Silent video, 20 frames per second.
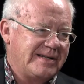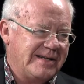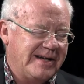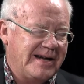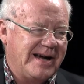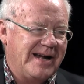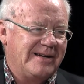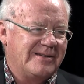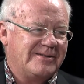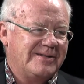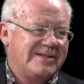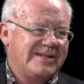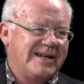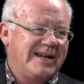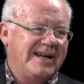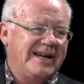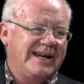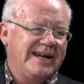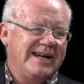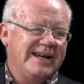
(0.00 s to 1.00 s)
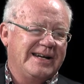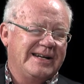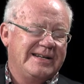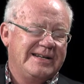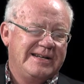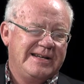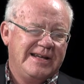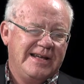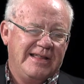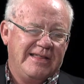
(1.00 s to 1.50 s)
dollars. Okay. Uh,
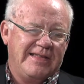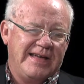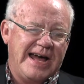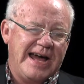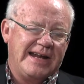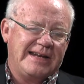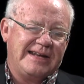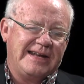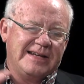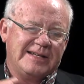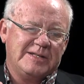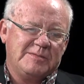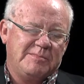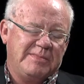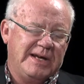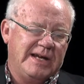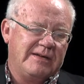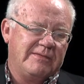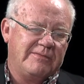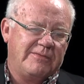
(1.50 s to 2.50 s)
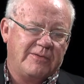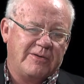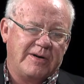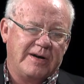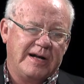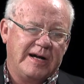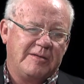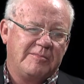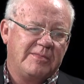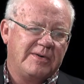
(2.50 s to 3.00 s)
that has been for a
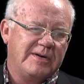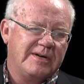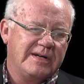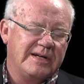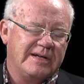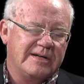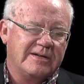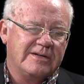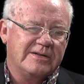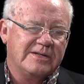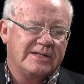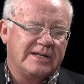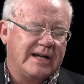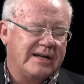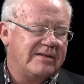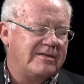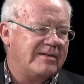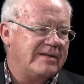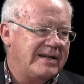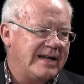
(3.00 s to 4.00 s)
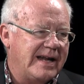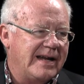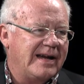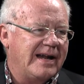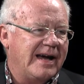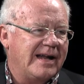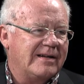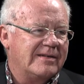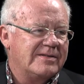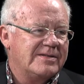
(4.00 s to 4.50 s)
number of years under ten
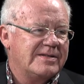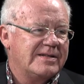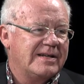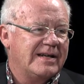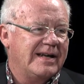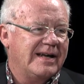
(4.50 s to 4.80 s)
dollars.